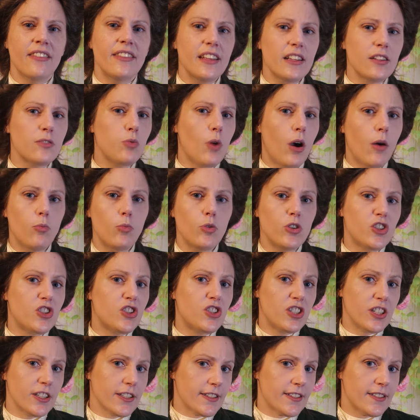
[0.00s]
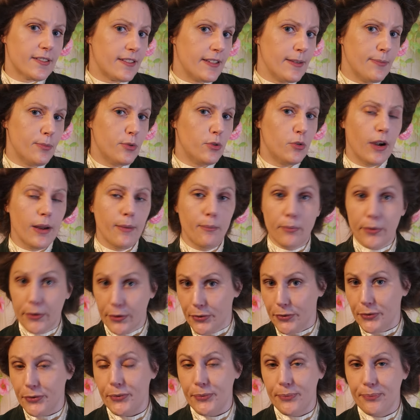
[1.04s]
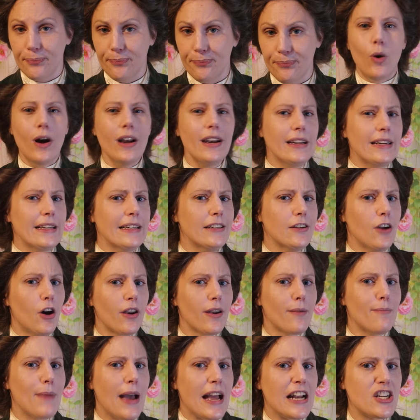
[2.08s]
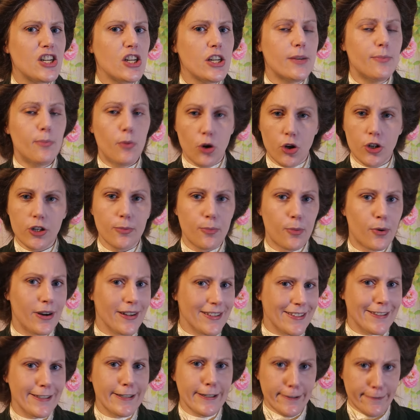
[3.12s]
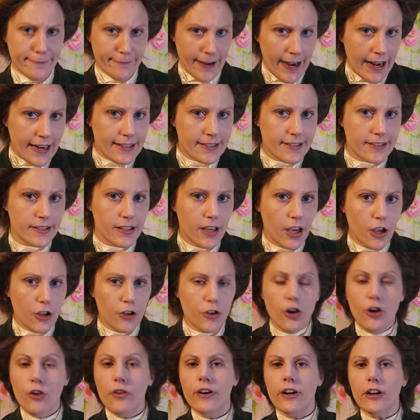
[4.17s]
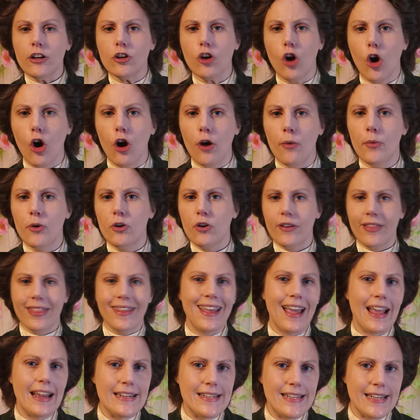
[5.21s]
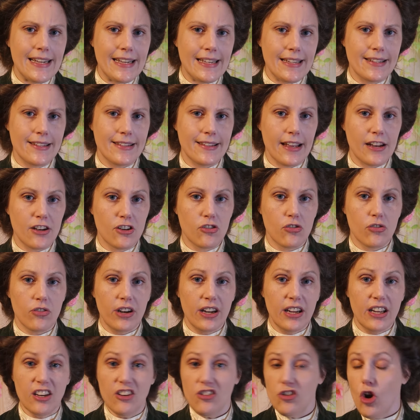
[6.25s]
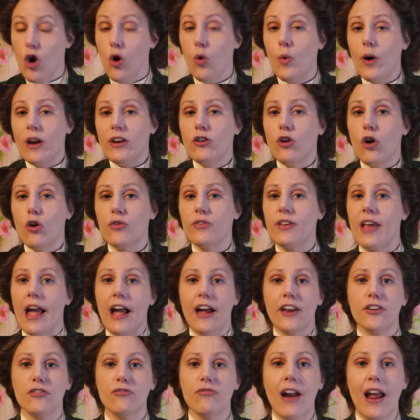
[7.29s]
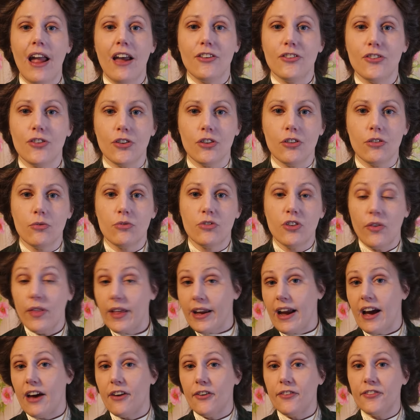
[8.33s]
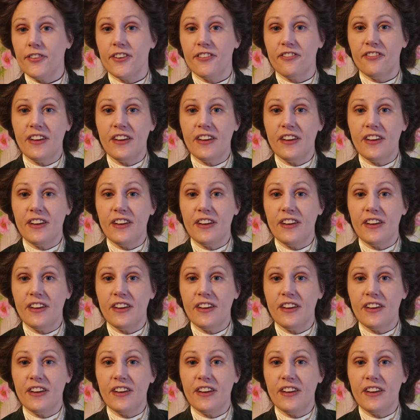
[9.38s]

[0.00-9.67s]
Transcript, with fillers: this one was just simple and brutal. One cannot imagine a more depressing event. You're in a coma in the 18th century and no one knows how to rouse you, so they cut off your